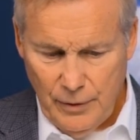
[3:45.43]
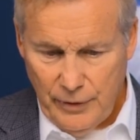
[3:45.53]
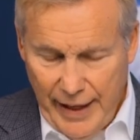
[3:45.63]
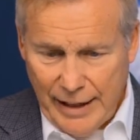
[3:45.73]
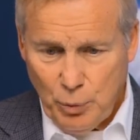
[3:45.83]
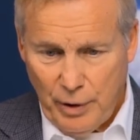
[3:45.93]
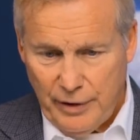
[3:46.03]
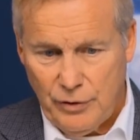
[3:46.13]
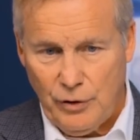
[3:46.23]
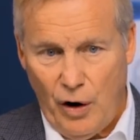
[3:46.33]
that's where
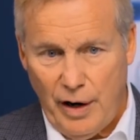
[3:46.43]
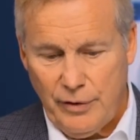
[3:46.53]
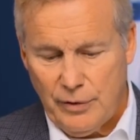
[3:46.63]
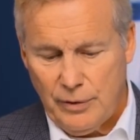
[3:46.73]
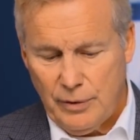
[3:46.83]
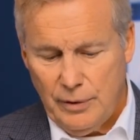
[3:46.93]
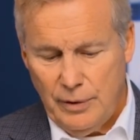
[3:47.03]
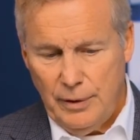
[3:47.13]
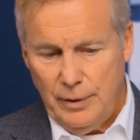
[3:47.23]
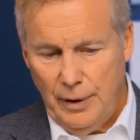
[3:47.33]
it starts.
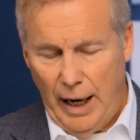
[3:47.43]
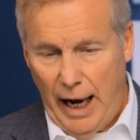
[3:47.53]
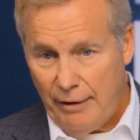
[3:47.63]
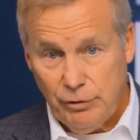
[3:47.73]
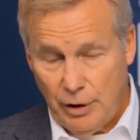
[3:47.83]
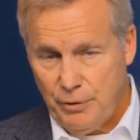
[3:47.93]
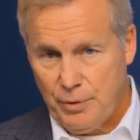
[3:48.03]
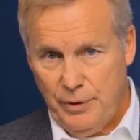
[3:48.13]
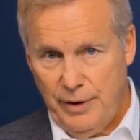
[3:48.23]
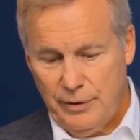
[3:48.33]
I've looked
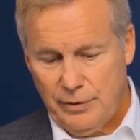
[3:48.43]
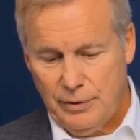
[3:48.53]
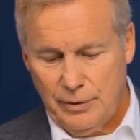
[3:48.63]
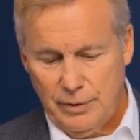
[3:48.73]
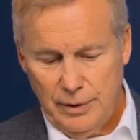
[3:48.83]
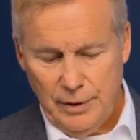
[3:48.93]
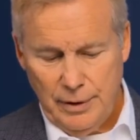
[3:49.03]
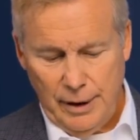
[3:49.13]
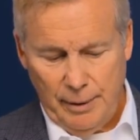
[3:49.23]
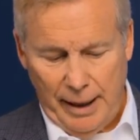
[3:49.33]
through this.
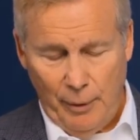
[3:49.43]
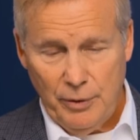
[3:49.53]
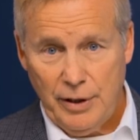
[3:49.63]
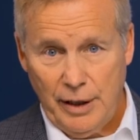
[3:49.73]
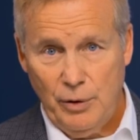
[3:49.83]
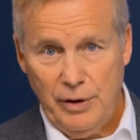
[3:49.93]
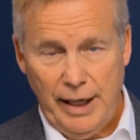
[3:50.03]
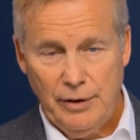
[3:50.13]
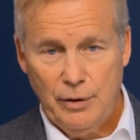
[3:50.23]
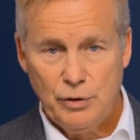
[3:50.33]
I would tell you
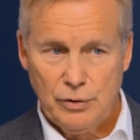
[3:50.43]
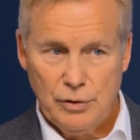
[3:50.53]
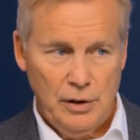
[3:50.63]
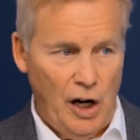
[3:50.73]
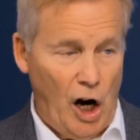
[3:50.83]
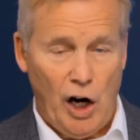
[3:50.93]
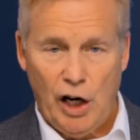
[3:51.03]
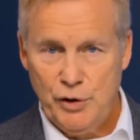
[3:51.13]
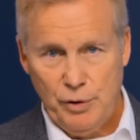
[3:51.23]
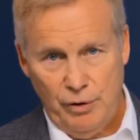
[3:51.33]
that there's
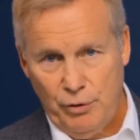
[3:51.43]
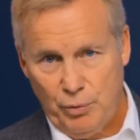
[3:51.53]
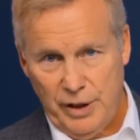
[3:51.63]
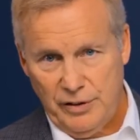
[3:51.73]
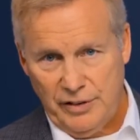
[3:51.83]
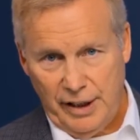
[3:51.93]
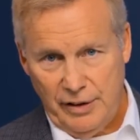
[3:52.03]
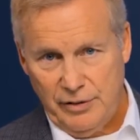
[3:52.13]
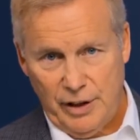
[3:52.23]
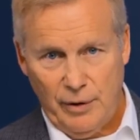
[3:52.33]
103
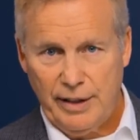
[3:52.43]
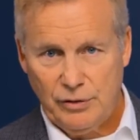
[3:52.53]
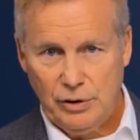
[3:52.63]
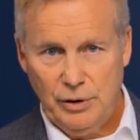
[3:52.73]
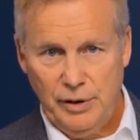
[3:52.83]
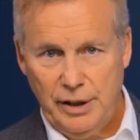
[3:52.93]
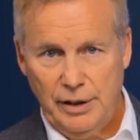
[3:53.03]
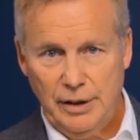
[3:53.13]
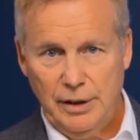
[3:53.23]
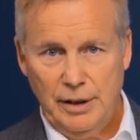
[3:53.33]
studies that are excluded.
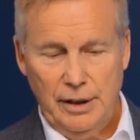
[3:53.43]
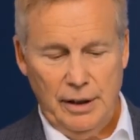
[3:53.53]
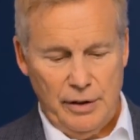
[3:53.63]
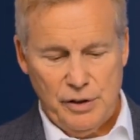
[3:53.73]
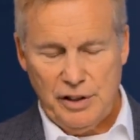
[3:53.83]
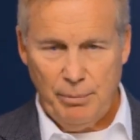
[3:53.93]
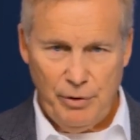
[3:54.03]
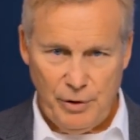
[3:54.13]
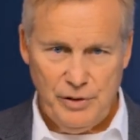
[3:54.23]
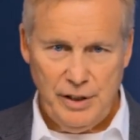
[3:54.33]
There's some
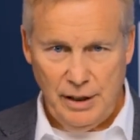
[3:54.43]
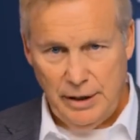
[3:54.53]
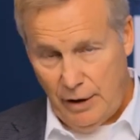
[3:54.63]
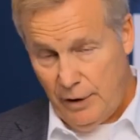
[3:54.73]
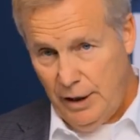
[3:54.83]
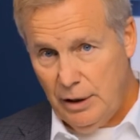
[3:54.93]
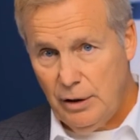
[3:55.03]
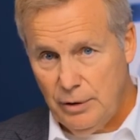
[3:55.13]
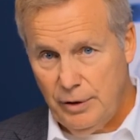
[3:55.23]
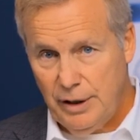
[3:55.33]
13 that are
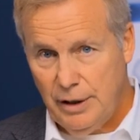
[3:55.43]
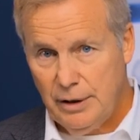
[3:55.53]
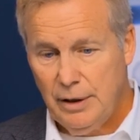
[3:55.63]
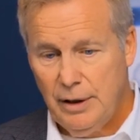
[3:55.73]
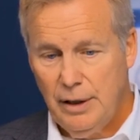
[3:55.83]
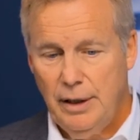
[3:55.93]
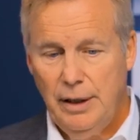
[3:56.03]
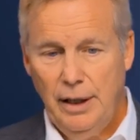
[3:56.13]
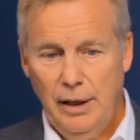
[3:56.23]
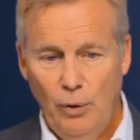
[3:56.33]
included.
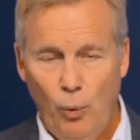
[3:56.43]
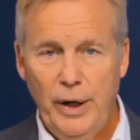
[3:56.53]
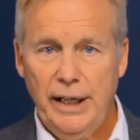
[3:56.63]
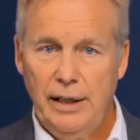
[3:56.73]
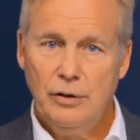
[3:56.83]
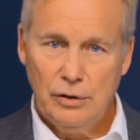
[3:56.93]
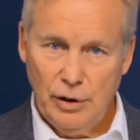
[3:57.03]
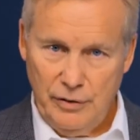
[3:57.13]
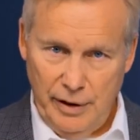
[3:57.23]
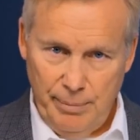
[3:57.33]
We need to
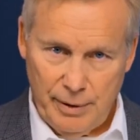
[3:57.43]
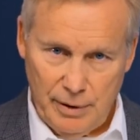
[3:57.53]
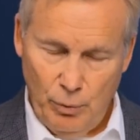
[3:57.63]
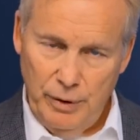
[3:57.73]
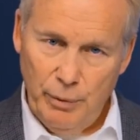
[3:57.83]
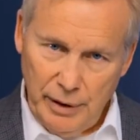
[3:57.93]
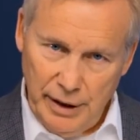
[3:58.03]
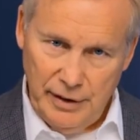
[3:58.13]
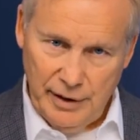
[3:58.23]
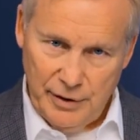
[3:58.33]
look deeper. We really
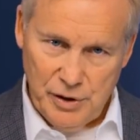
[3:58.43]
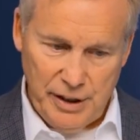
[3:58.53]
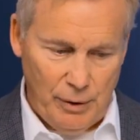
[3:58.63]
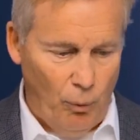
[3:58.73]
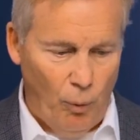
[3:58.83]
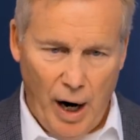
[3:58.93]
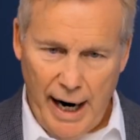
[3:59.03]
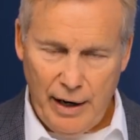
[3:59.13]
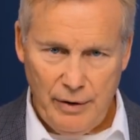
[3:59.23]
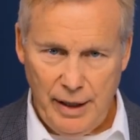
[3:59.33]
need to understand, why
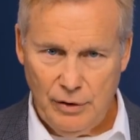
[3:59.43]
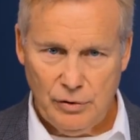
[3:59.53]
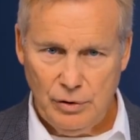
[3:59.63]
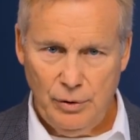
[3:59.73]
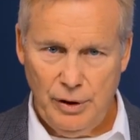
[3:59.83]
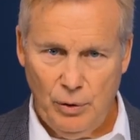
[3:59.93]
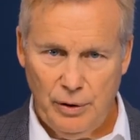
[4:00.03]
are they excluding all